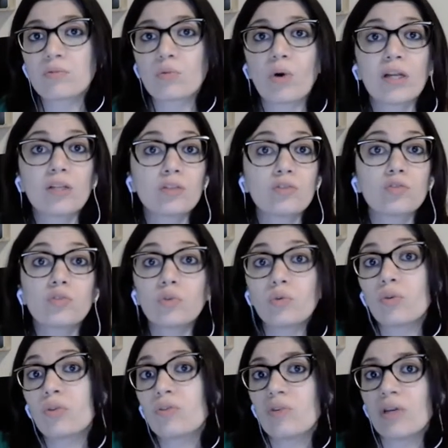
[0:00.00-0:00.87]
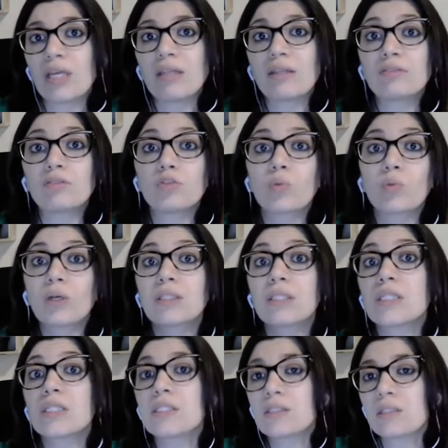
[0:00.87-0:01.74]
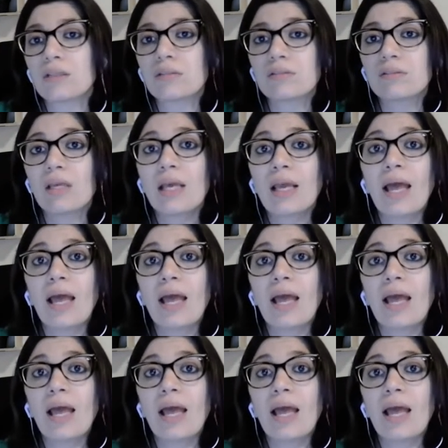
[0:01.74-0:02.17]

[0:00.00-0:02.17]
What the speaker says: 1, 2, 3. This is what it does.